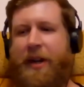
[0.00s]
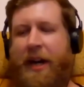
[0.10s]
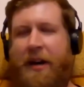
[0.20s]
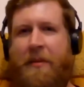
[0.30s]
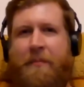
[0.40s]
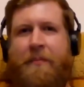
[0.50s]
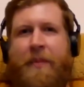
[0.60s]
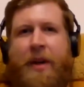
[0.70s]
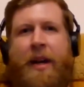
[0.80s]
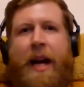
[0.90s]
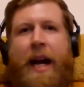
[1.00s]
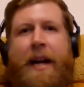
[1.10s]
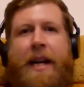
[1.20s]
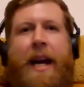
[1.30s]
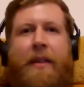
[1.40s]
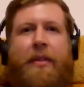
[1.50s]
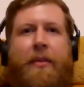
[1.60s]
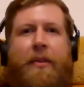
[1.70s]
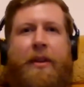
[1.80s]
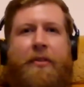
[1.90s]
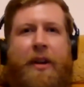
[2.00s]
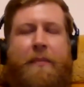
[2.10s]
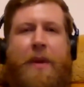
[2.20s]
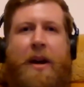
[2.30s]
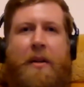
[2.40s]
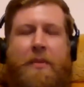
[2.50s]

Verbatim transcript: Um, and yeah, the thought is that um,